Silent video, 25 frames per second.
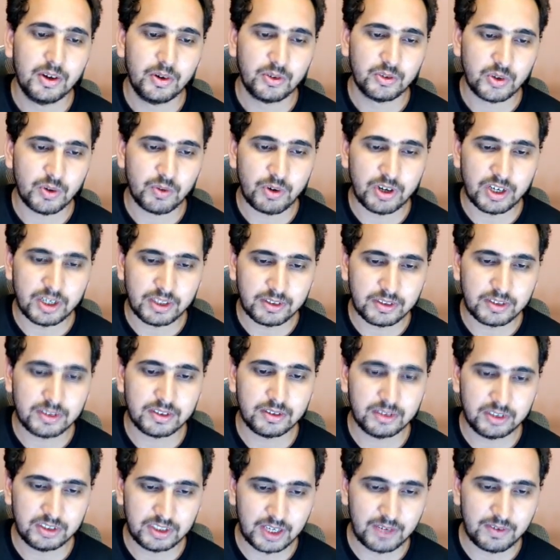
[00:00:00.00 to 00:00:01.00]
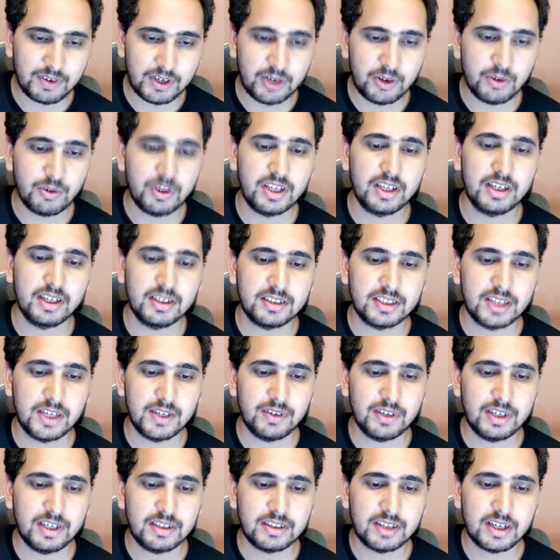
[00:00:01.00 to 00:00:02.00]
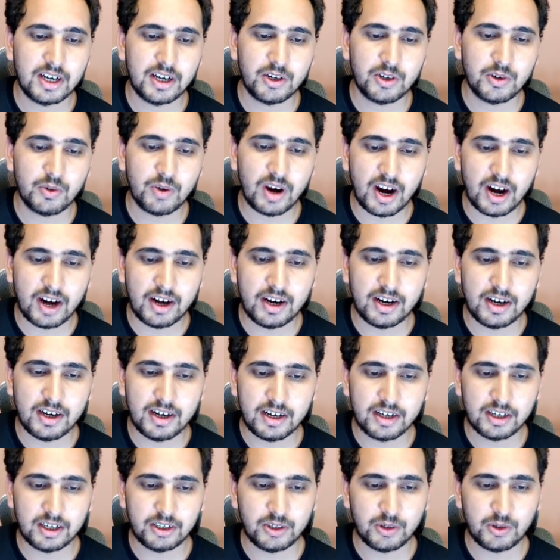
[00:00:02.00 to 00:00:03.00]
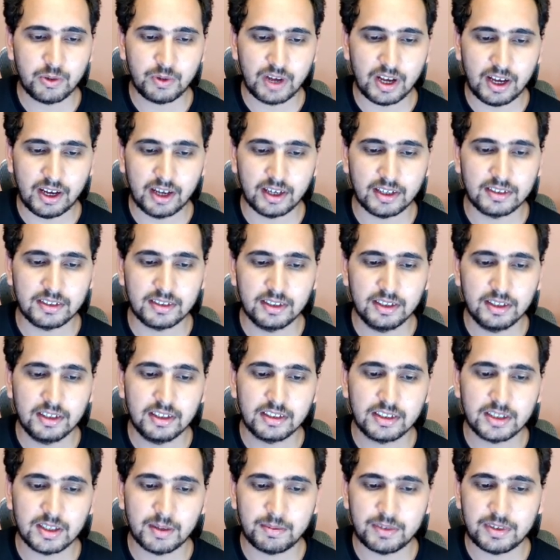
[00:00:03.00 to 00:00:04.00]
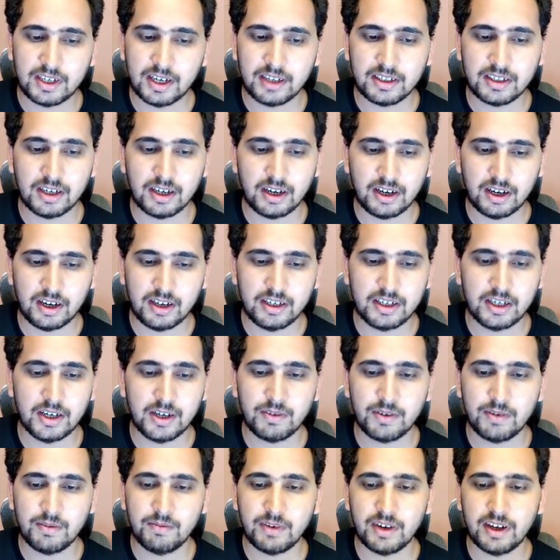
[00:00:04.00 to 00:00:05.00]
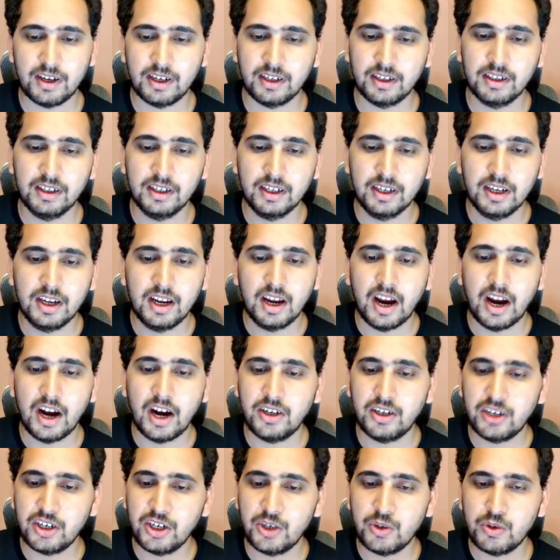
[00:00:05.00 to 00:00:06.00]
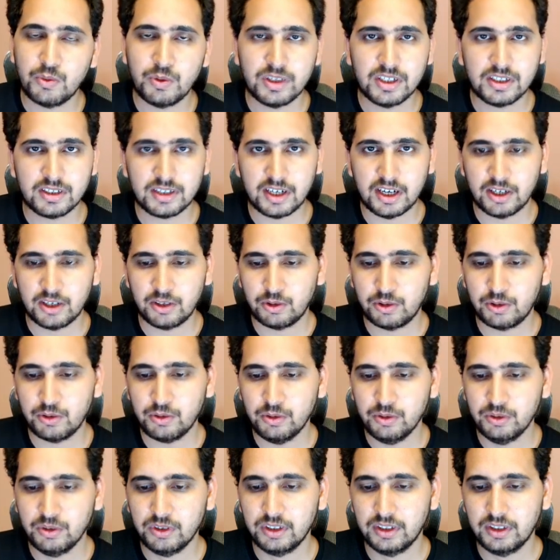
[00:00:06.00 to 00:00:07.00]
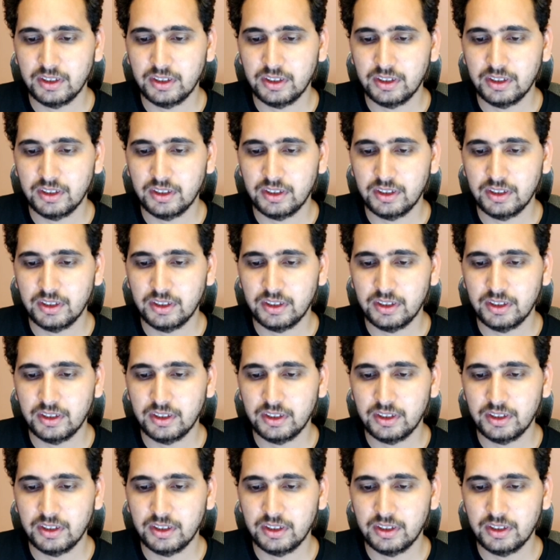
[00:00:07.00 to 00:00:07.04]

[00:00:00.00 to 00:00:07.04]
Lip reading: So what is T1 doing is T1 is trying to add 100 to X, subtract 100 from Y, and T2 is trying to